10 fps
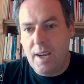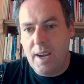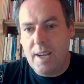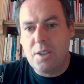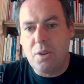
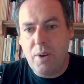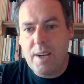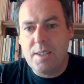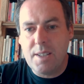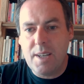it's a
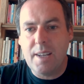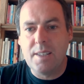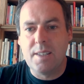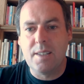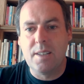great
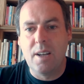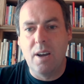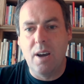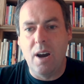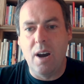sense
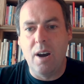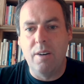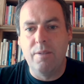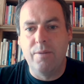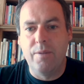
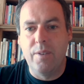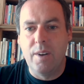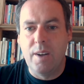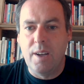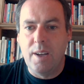of
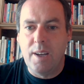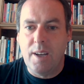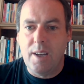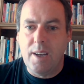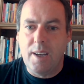
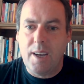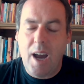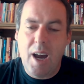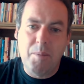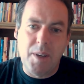
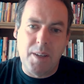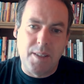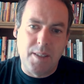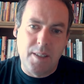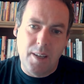
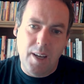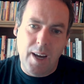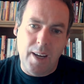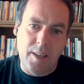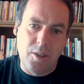calmness
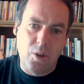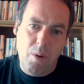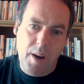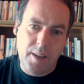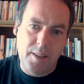and
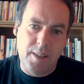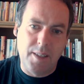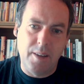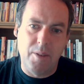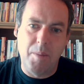quietness
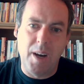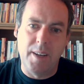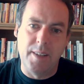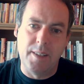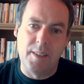of the
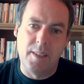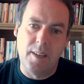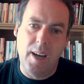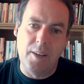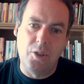mind,
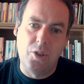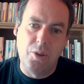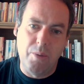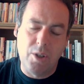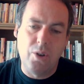and
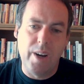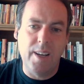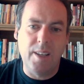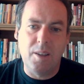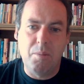you are
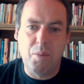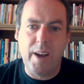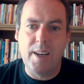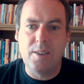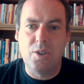training the
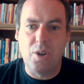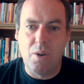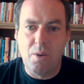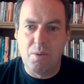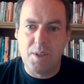brain to
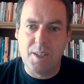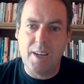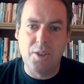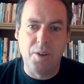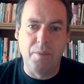hold
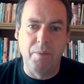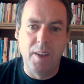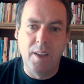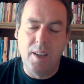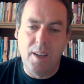attention.
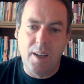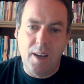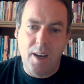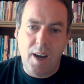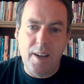
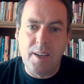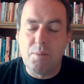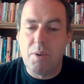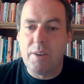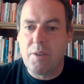I think it's
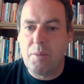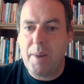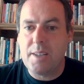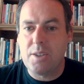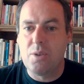one of the
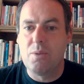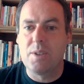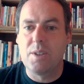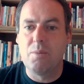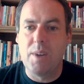best
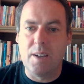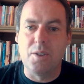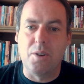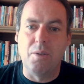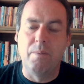tools that we can
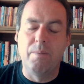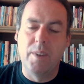do.